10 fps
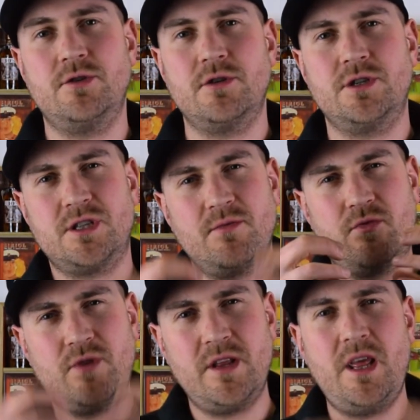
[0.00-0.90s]
auction. Some
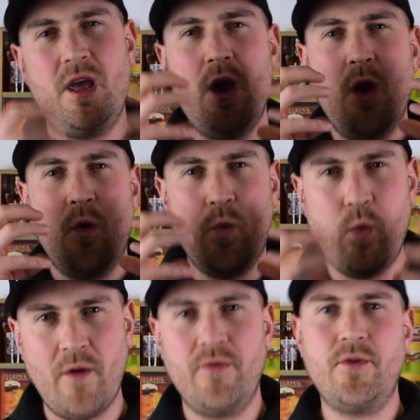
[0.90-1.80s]
really
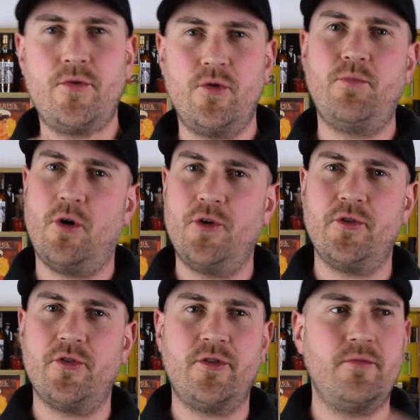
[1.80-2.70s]
wonderful
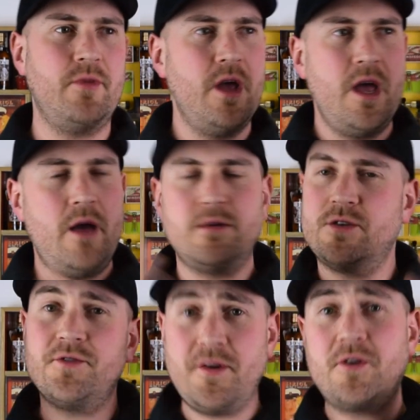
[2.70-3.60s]
bottles. It was a
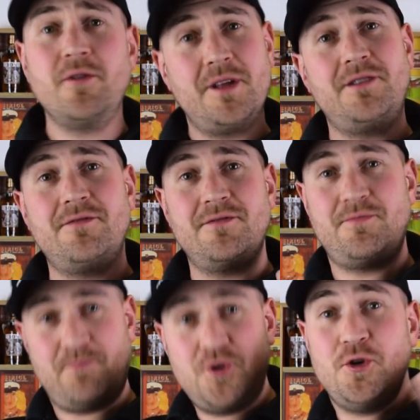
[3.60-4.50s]
real difficulty
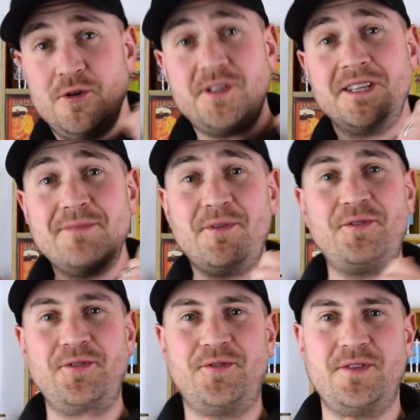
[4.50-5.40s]
choosing the
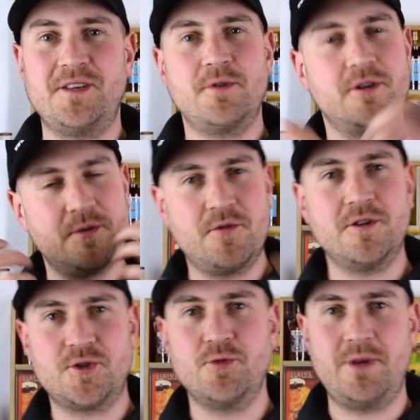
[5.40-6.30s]
bottles for this because we've got
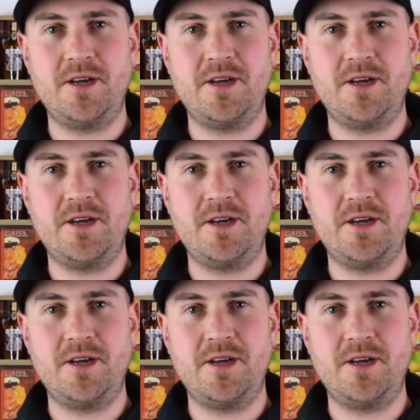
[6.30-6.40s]
so many